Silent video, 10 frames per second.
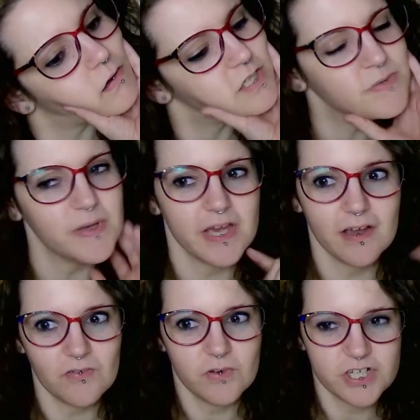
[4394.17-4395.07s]

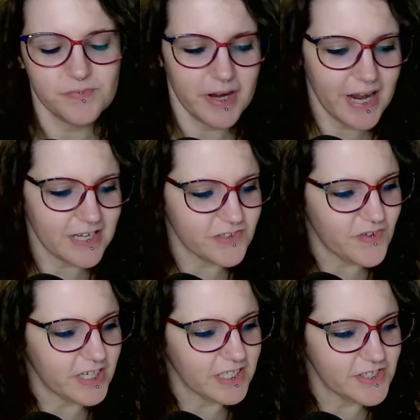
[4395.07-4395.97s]
Speaking of which, my neck is
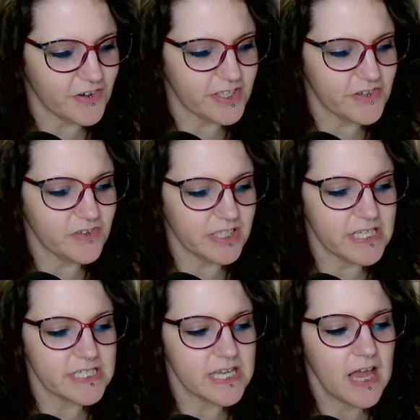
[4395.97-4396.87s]
finally starting to
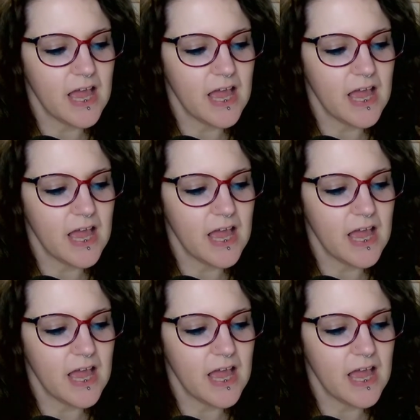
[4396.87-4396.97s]
release.